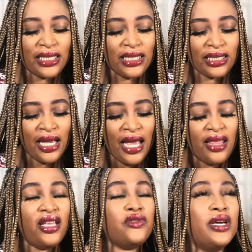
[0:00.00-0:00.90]
It's
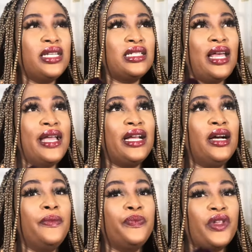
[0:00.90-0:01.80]
this one is like
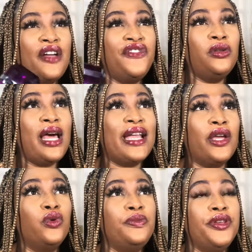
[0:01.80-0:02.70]
um, I feel like it
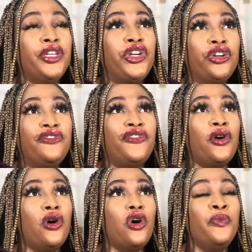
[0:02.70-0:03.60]
would be good
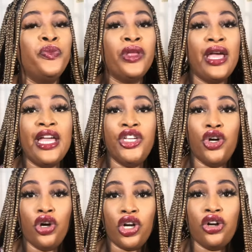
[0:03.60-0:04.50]
for a
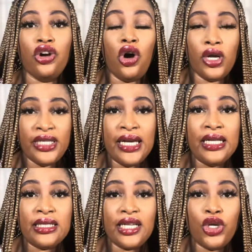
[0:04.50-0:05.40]
younger
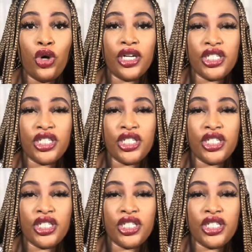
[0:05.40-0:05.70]
audience, a younger